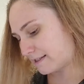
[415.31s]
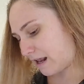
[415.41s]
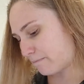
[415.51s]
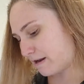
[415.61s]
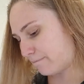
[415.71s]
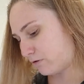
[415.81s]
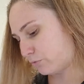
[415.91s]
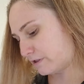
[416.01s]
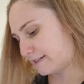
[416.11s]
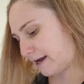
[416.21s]
and people
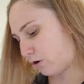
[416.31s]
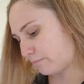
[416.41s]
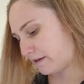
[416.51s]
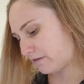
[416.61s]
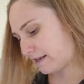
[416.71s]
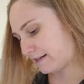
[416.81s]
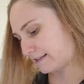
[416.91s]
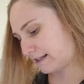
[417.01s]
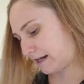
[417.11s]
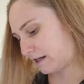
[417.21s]
would tell me
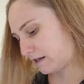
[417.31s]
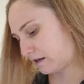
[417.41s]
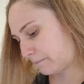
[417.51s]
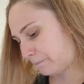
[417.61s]
things like,